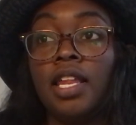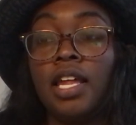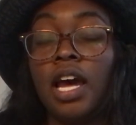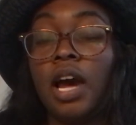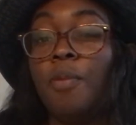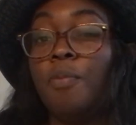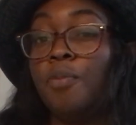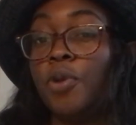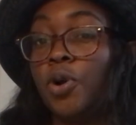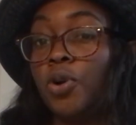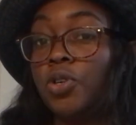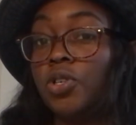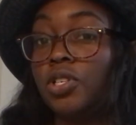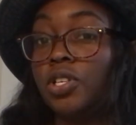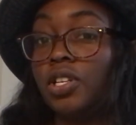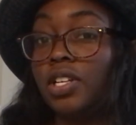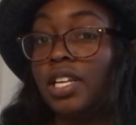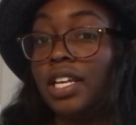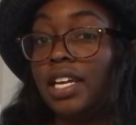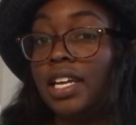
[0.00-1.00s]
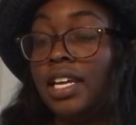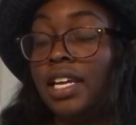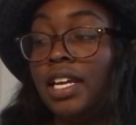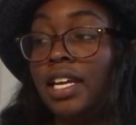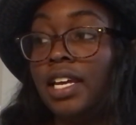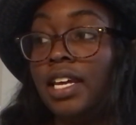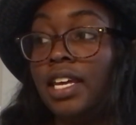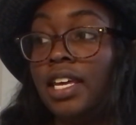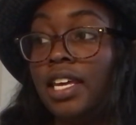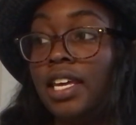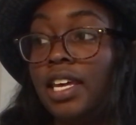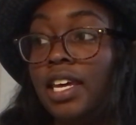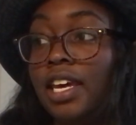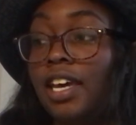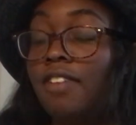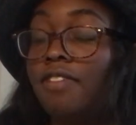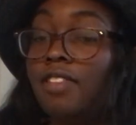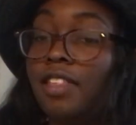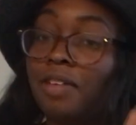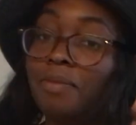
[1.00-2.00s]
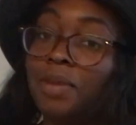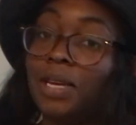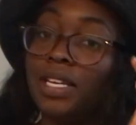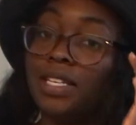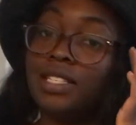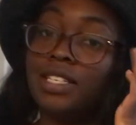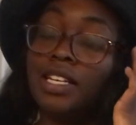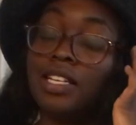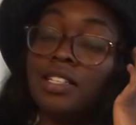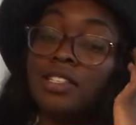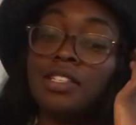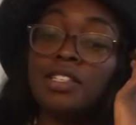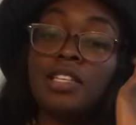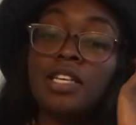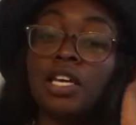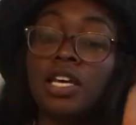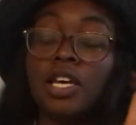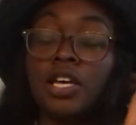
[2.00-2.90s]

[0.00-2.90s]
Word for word: emotionally, if that makes sense.